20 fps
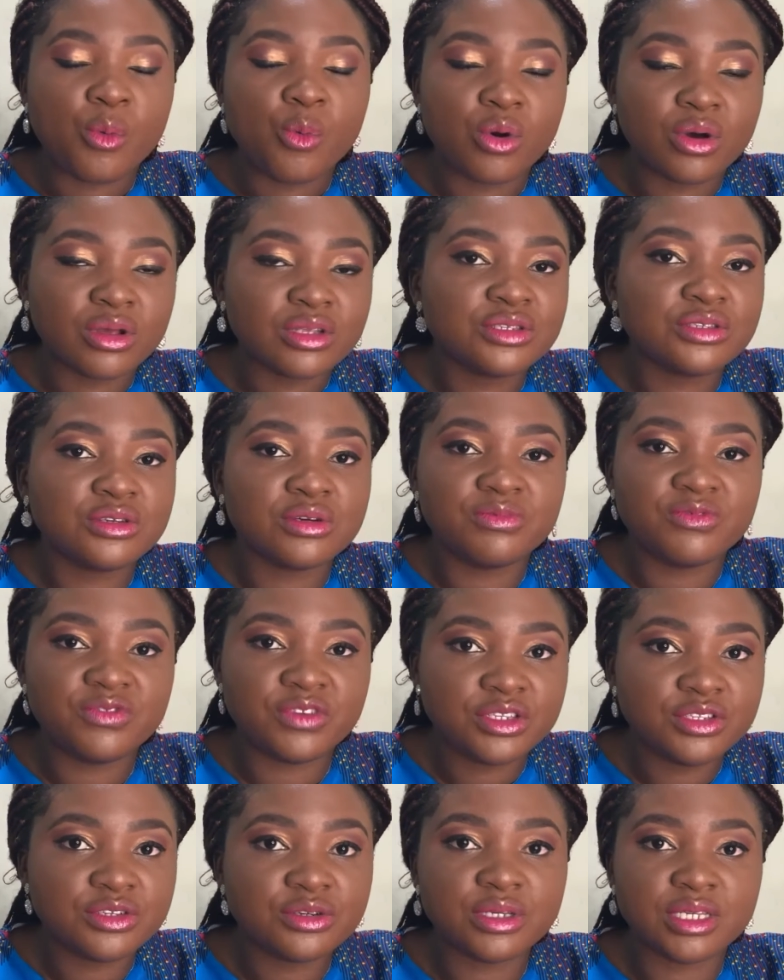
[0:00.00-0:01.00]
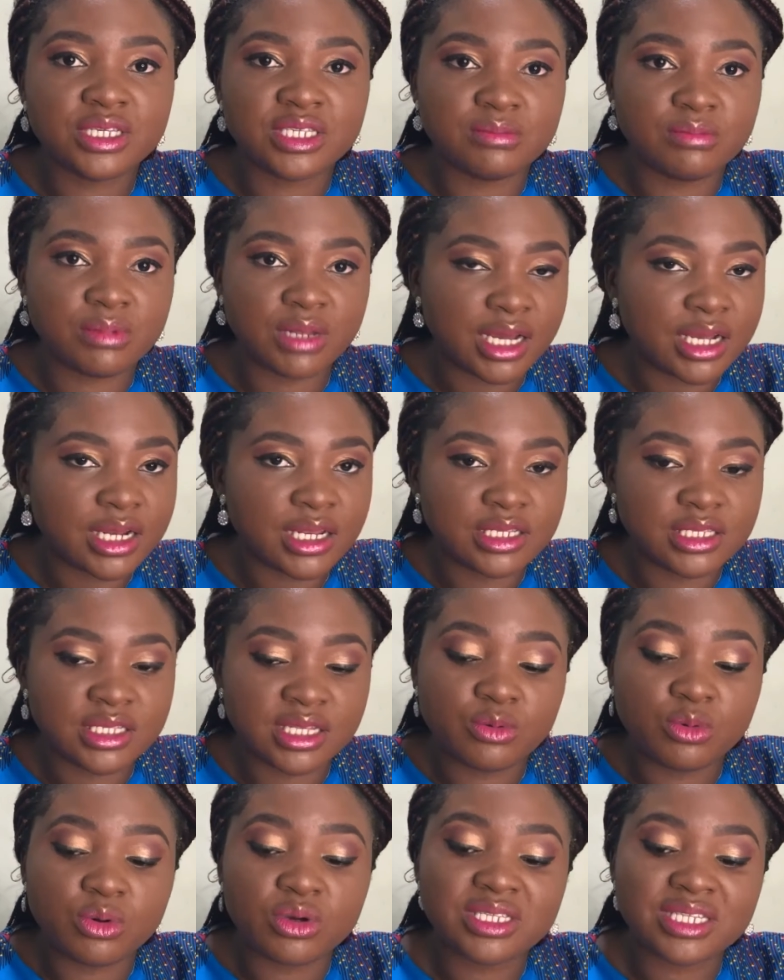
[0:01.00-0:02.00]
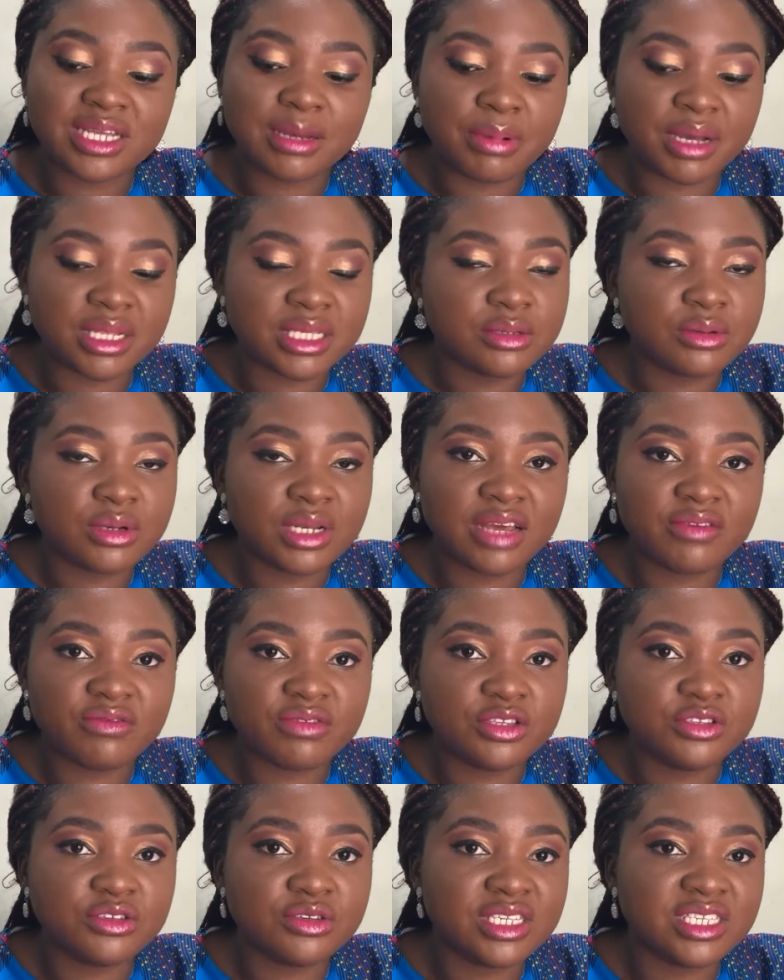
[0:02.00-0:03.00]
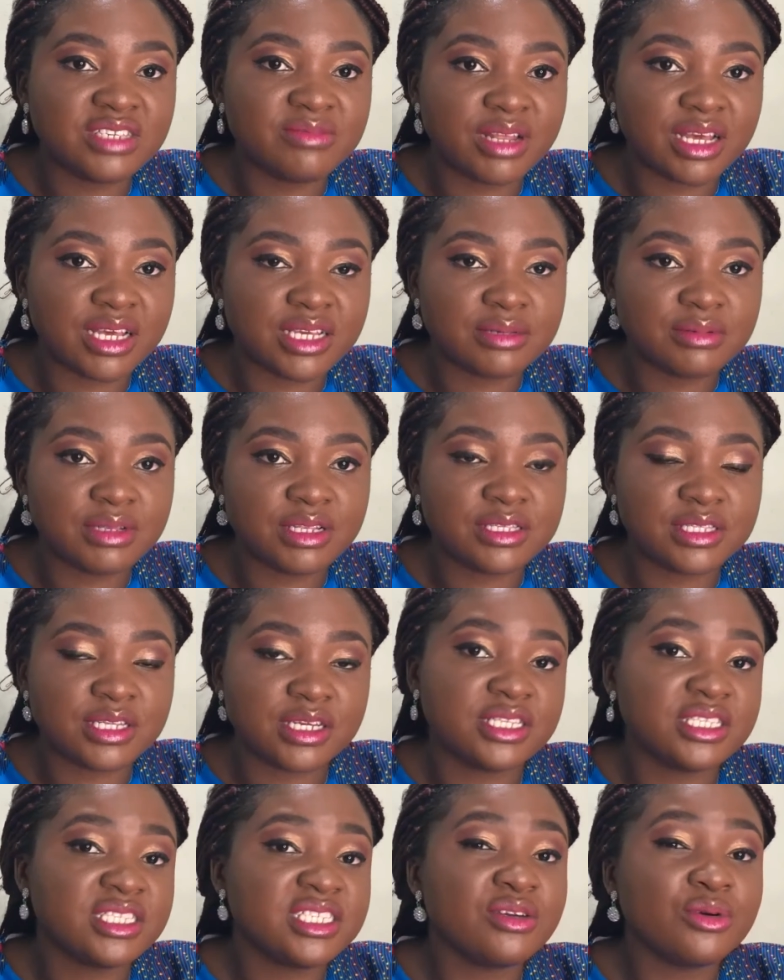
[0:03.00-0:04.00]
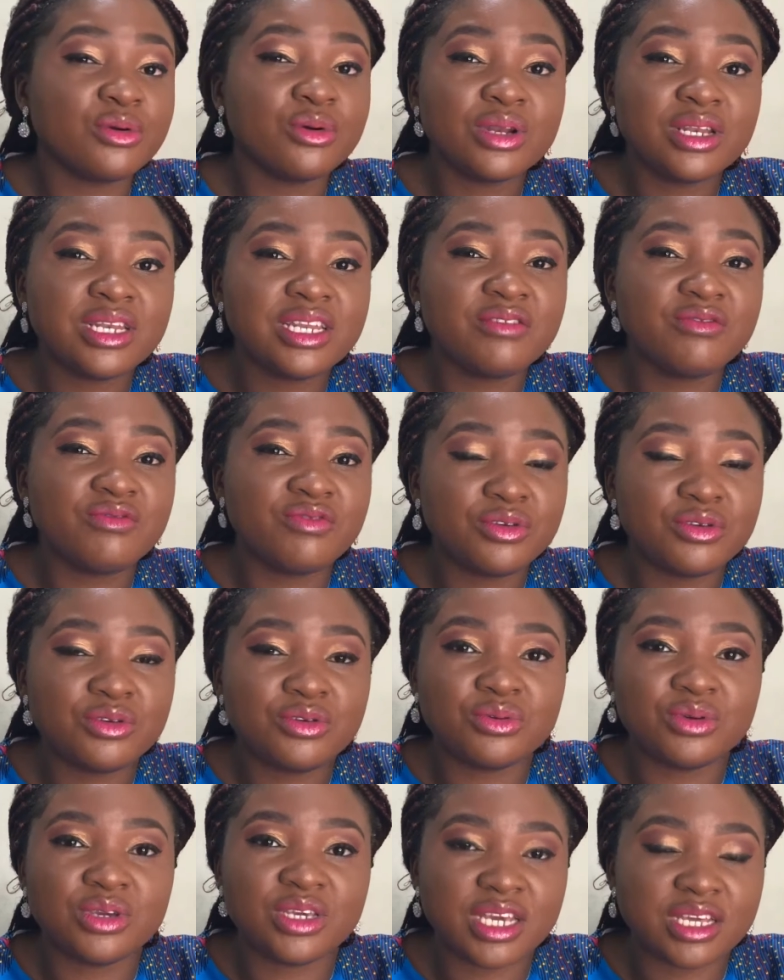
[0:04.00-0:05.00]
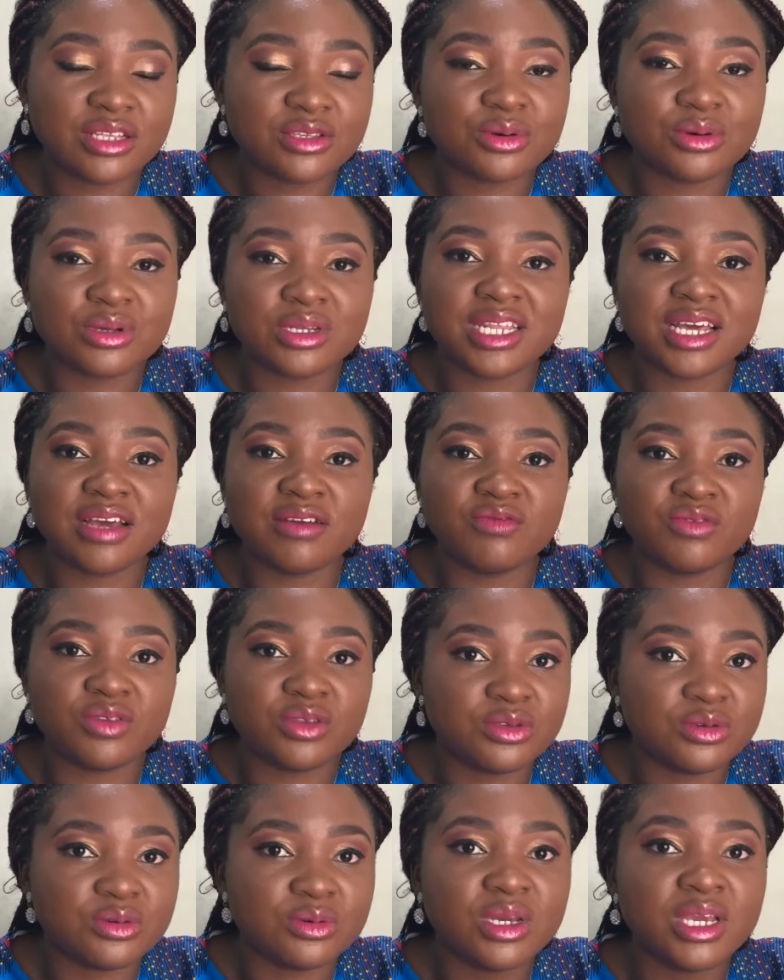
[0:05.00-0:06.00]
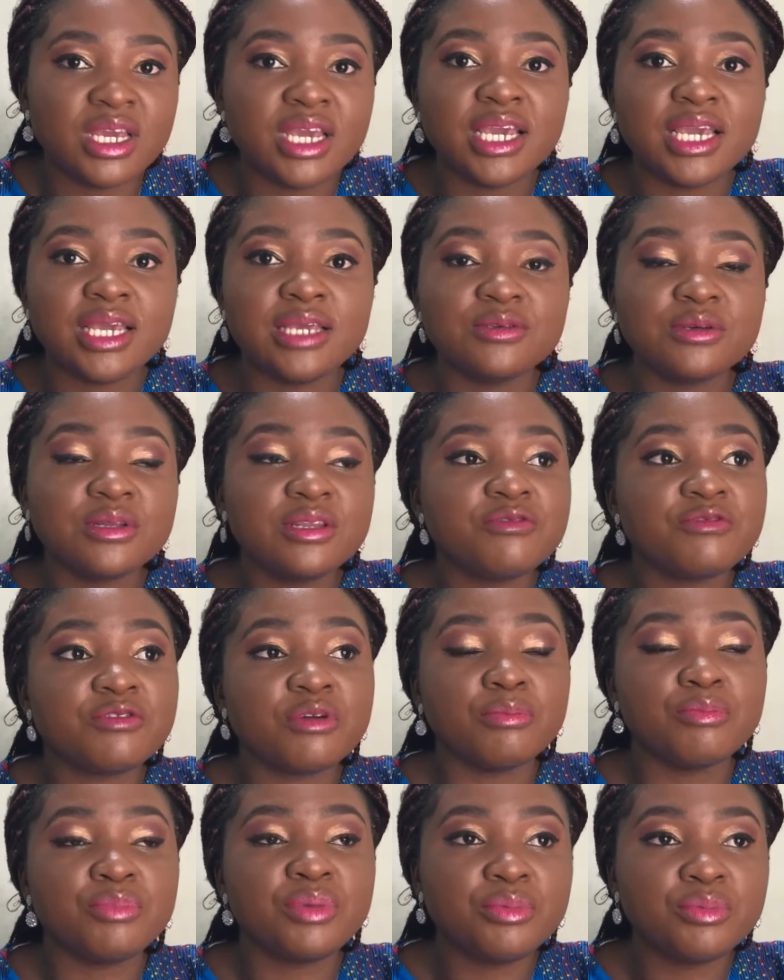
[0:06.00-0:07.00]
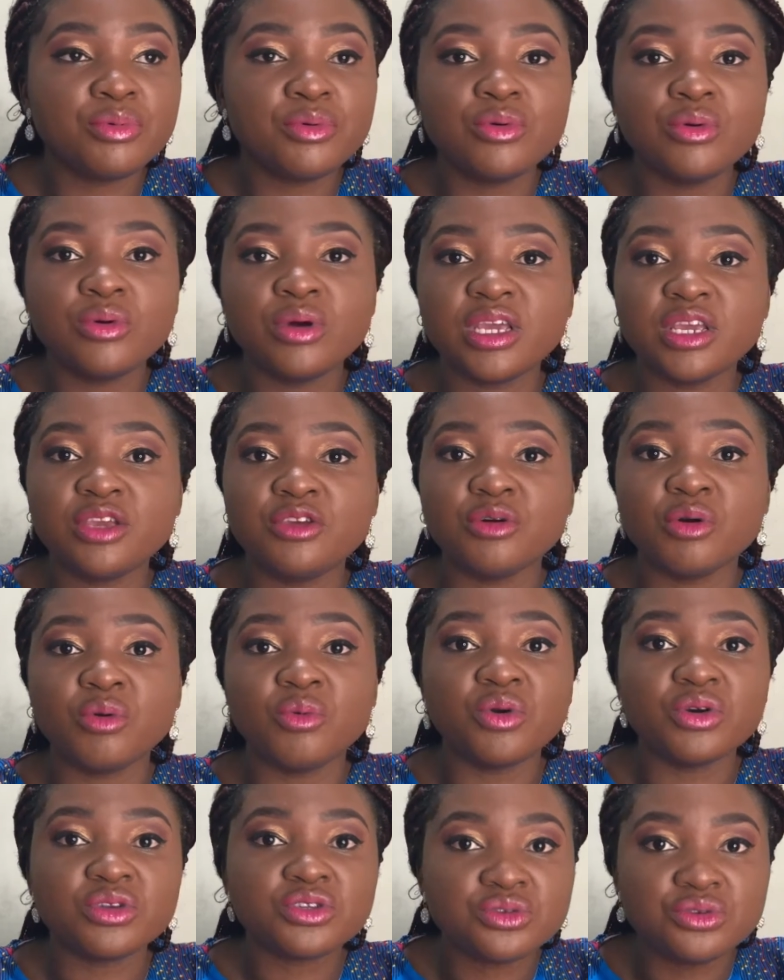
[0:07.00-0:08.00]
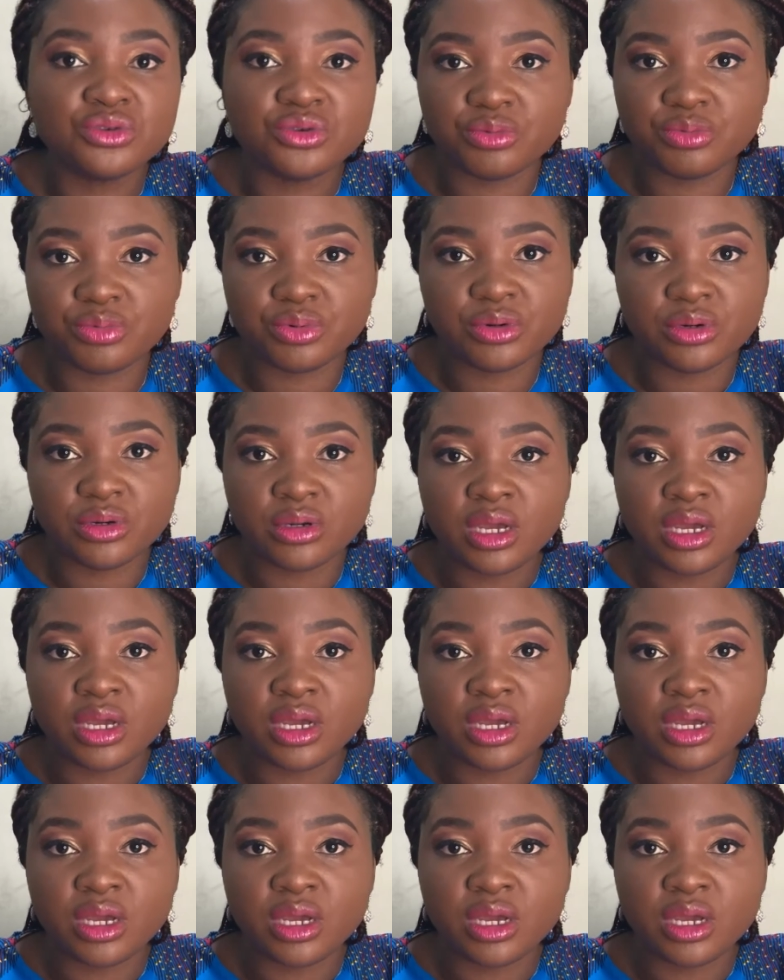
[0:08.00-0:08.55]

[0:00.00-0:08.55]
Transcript: Once your video is blacklisted, once that particular video is blacklisted, the only view you get on that video is only from people in your watch group,